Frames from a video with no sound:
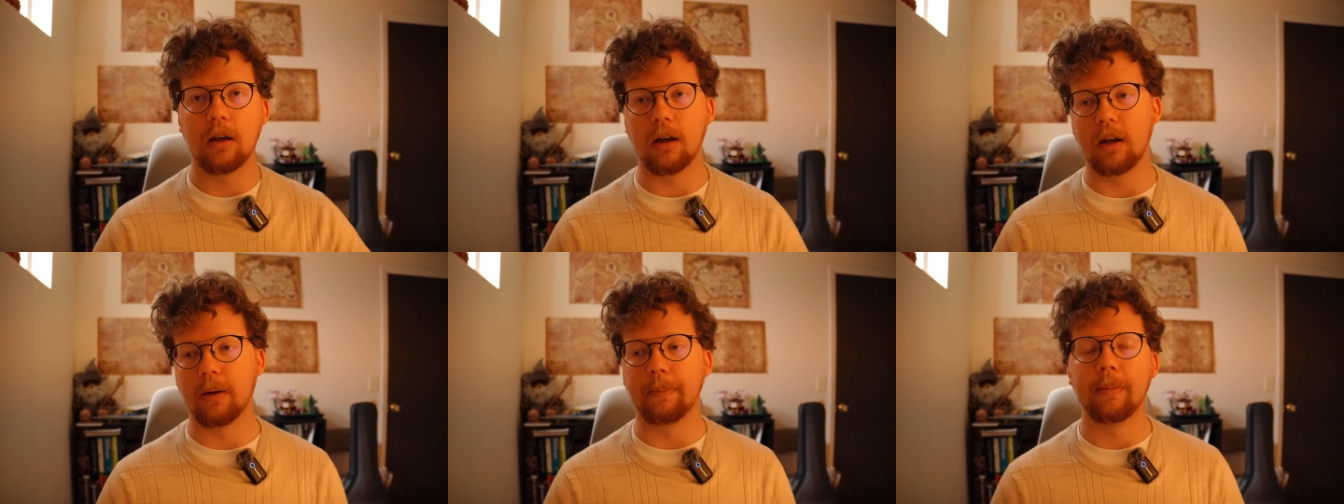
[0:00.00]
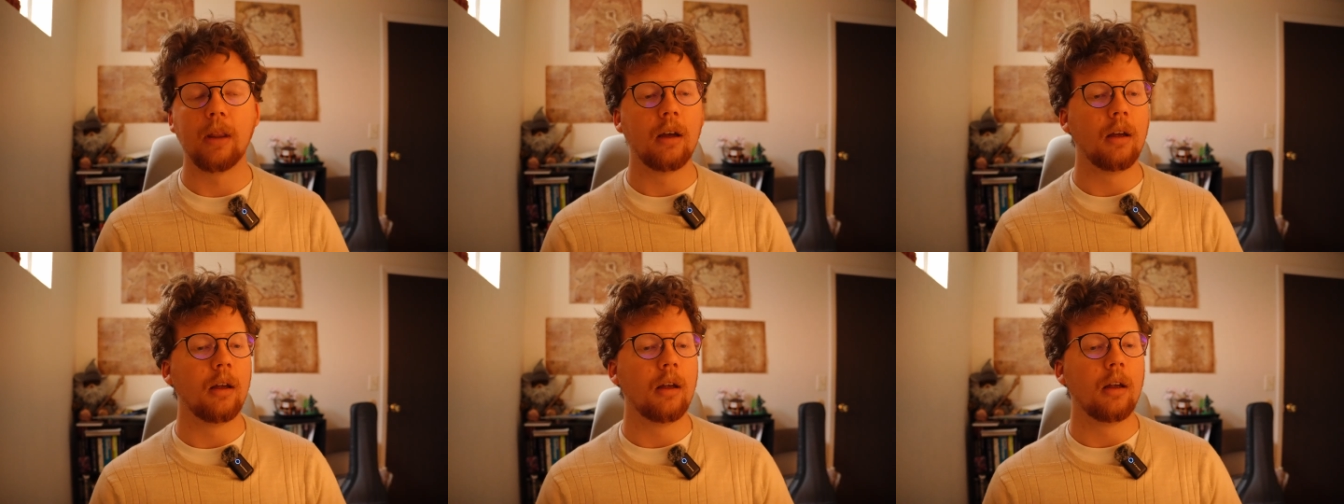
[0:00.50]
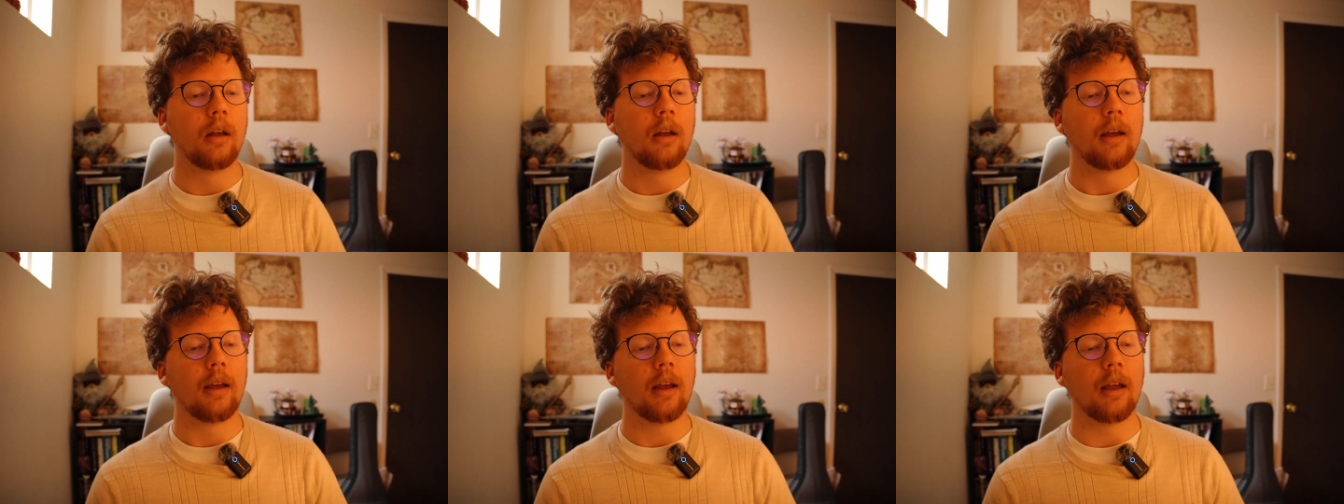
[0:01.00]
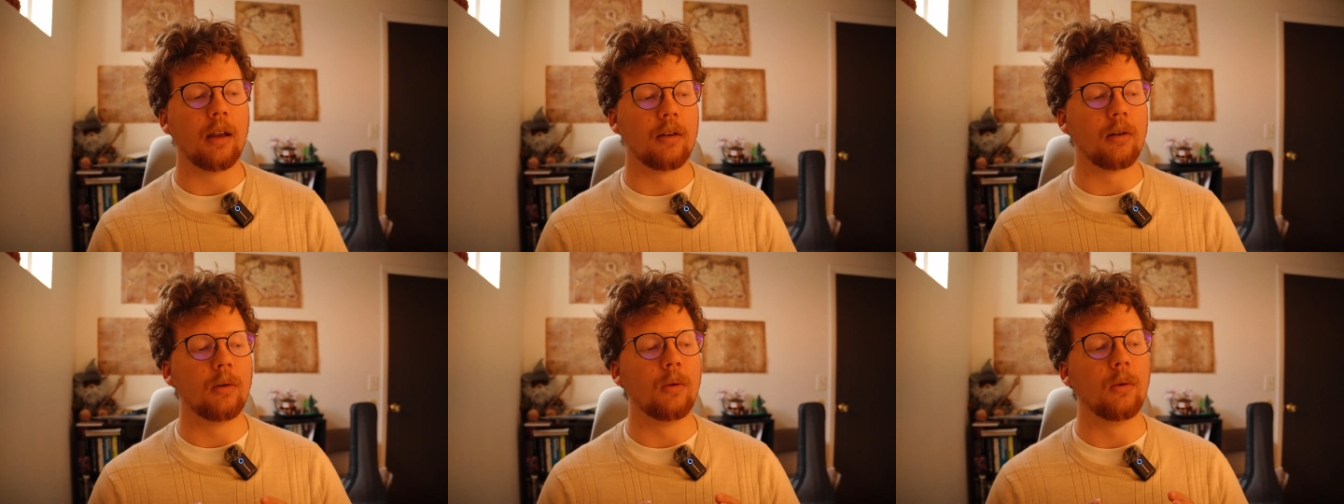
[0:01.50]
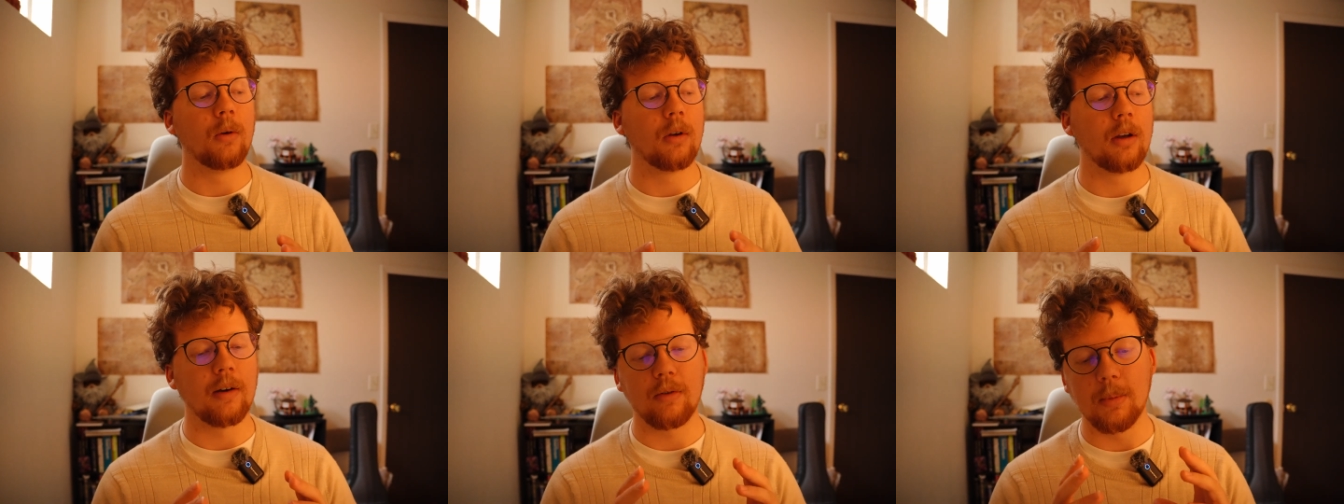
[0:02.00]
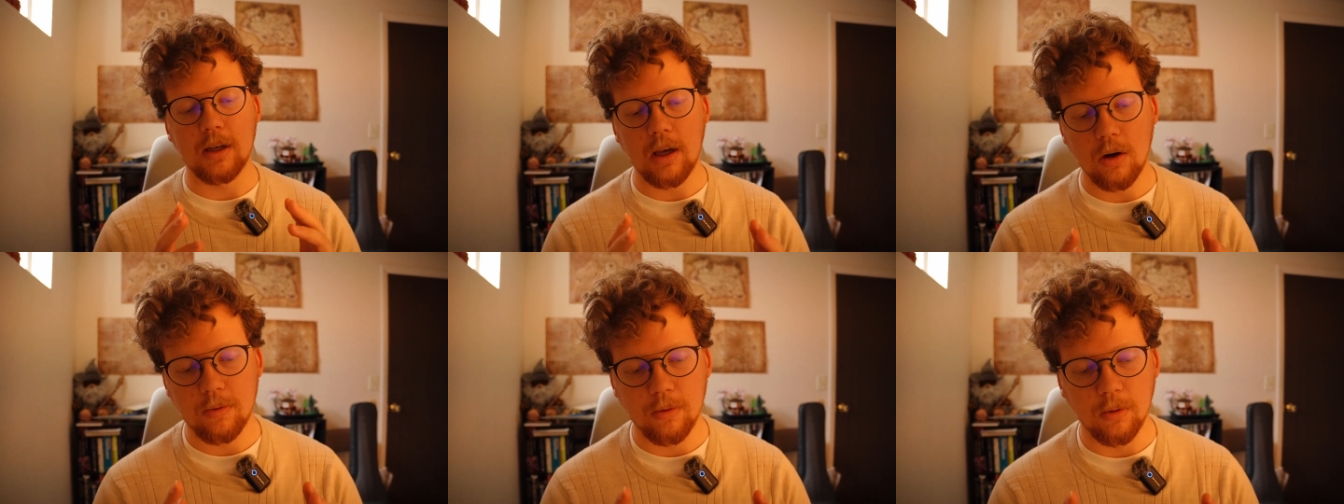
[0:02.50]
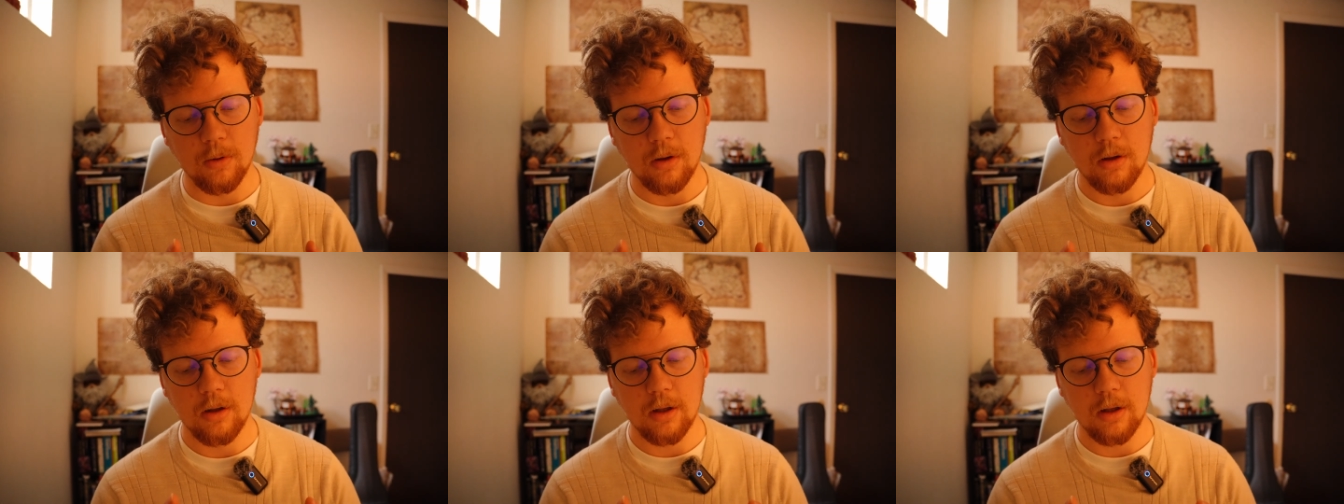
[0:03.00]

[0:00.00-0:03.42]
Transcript: And so you have to be careful